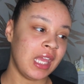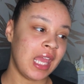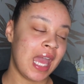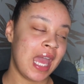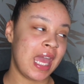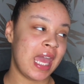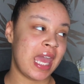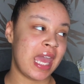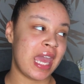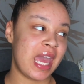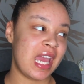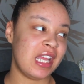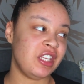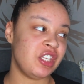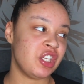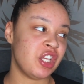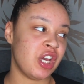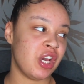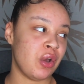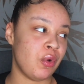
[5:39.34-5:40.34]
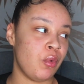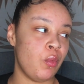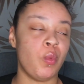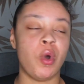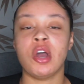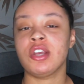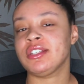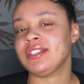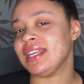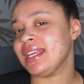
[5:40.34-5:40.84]
And you know,
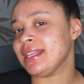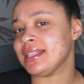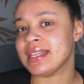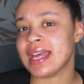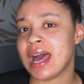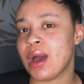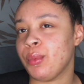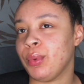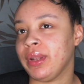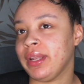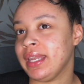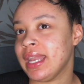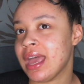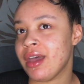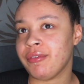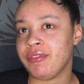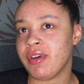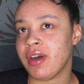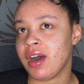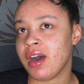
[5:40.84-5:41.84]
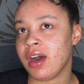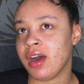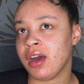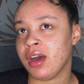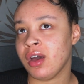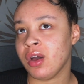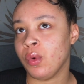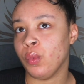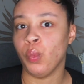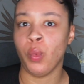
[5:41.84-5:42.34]
watch things that I would never
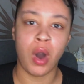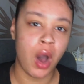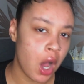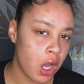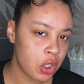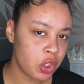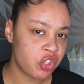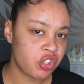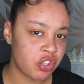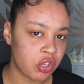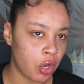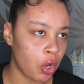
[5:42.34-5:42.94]
watch,